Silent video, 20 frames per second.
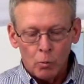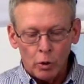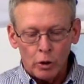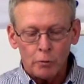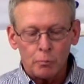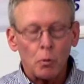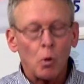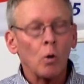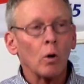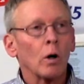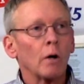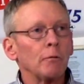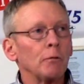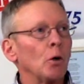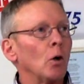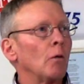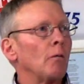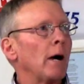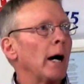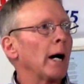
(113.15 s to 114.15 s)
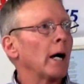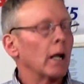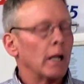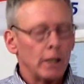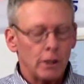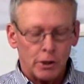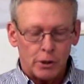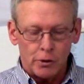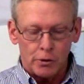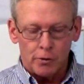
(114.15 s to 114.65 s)
What's more, if no
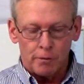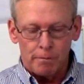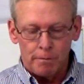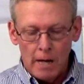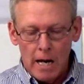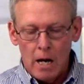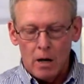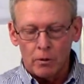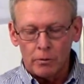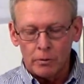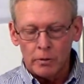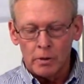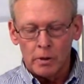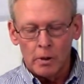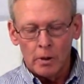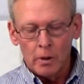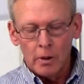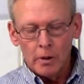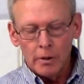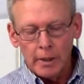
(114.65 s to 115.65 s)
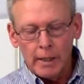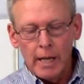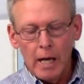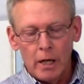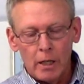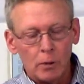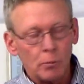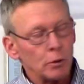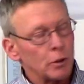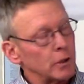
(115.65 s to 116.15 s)
violations are found, the
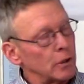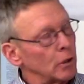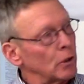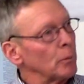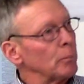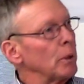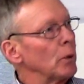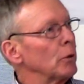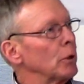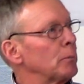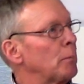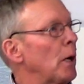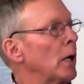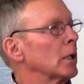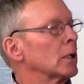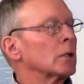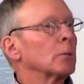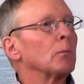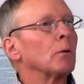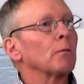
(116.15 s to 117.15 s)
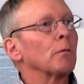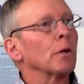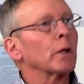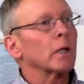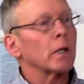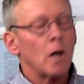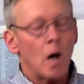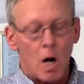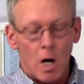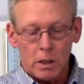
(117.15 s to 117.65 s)
county would still be responsible for
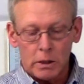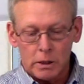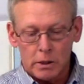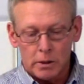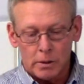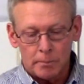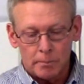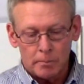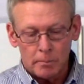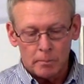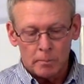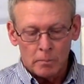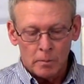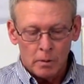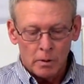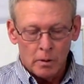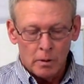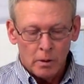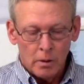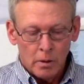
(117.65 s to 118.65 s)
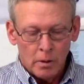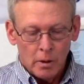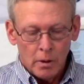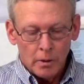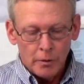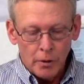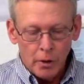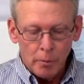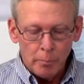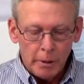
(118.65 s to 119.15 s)
the costs.
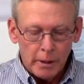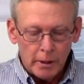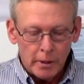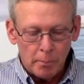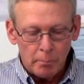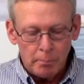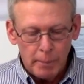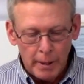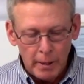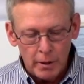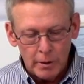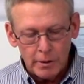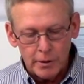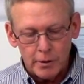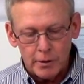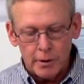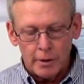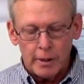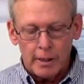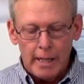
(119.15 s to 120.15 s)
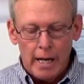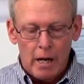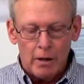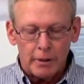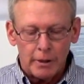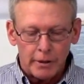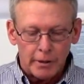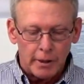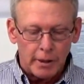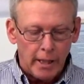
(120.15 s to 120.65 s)
There have been comparisons to the
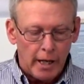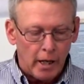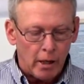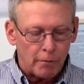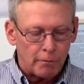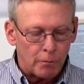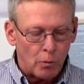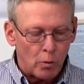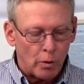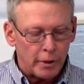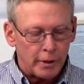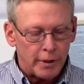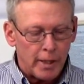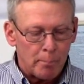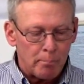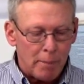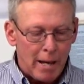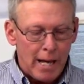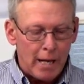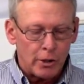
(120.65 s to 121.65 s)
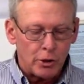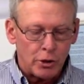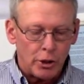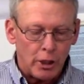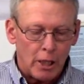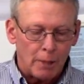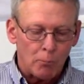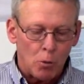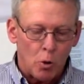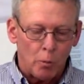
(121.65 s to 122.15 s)
counties in California that ban
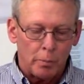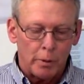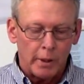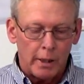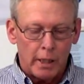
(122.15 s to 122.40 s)
GMO